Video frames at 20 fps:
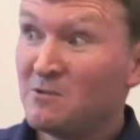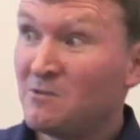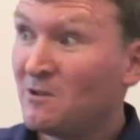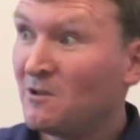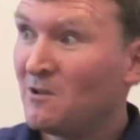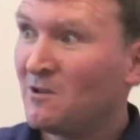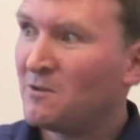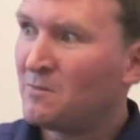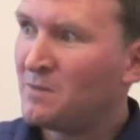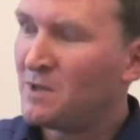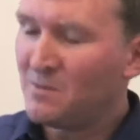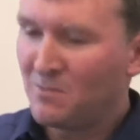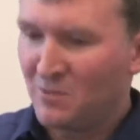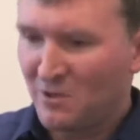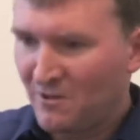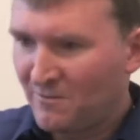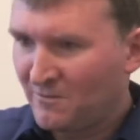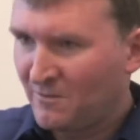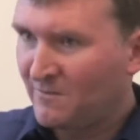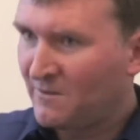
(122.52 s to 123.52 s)
to a lot of
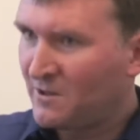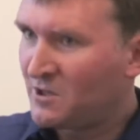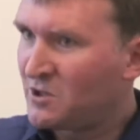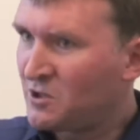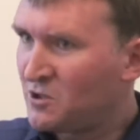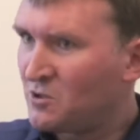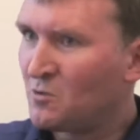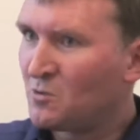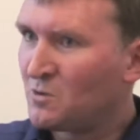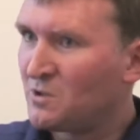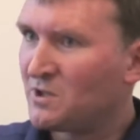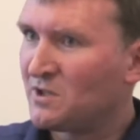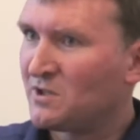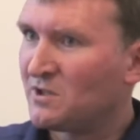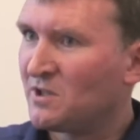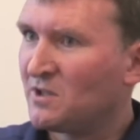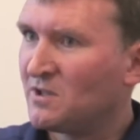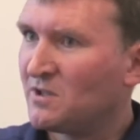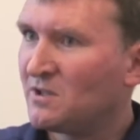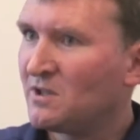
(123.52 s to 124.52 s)
people over a very short
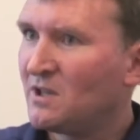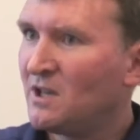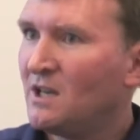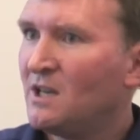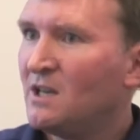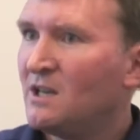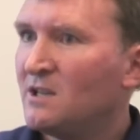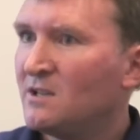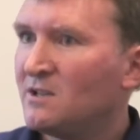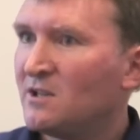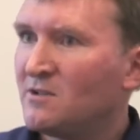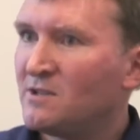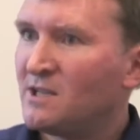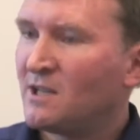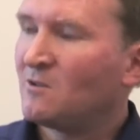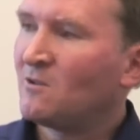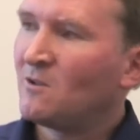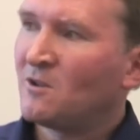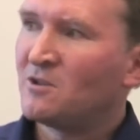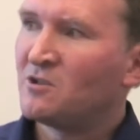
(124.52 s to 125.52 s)
distance. And so
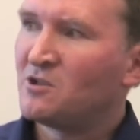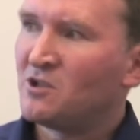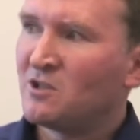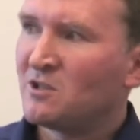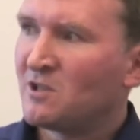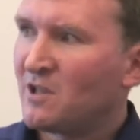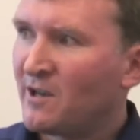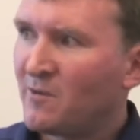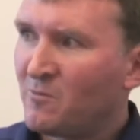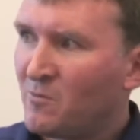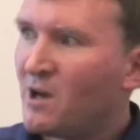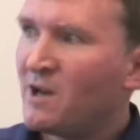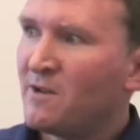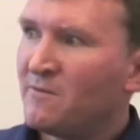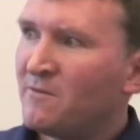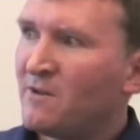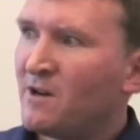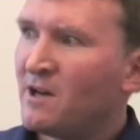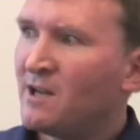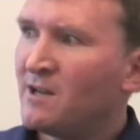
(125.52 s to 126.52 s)
technologies like
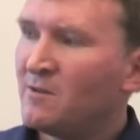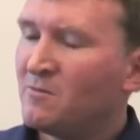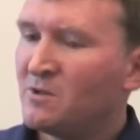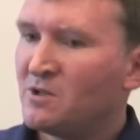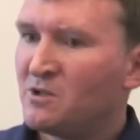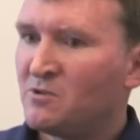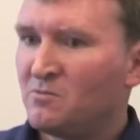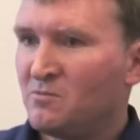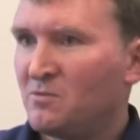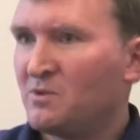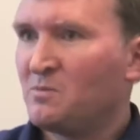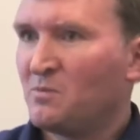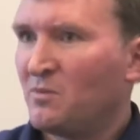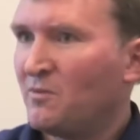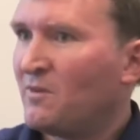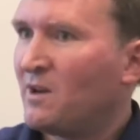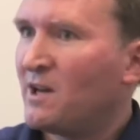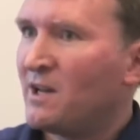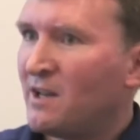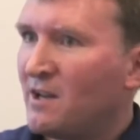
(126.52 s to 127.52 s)
Wi-Fi, which
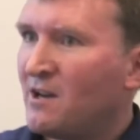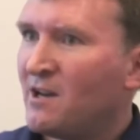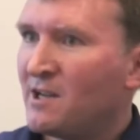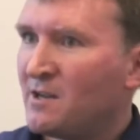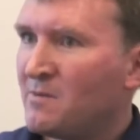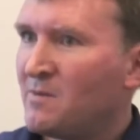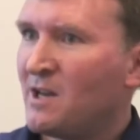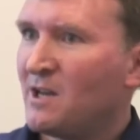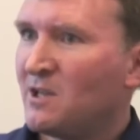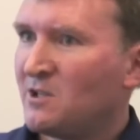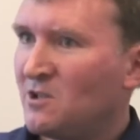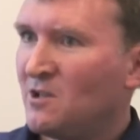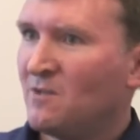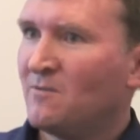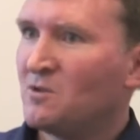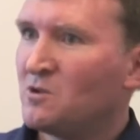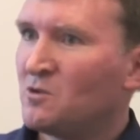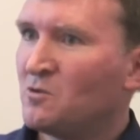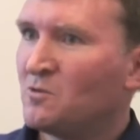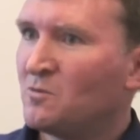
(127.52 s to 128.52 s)
provide high capacity
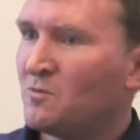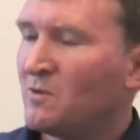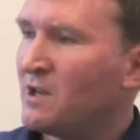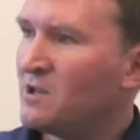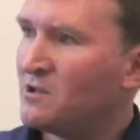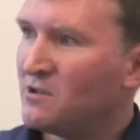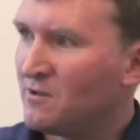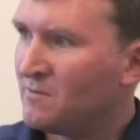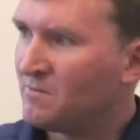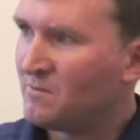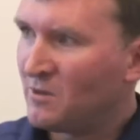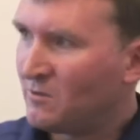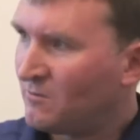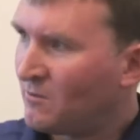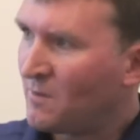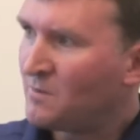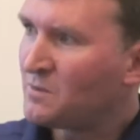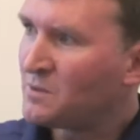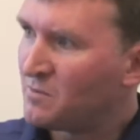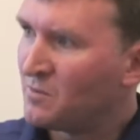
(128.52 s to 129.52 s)
over short range, are
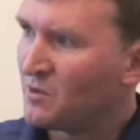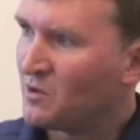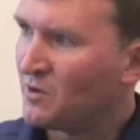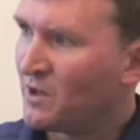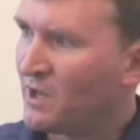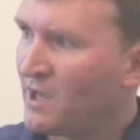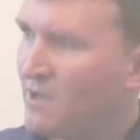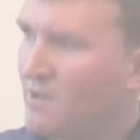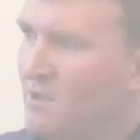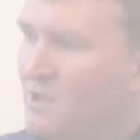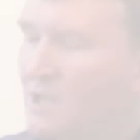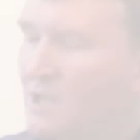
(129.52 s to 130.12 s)
optimal there.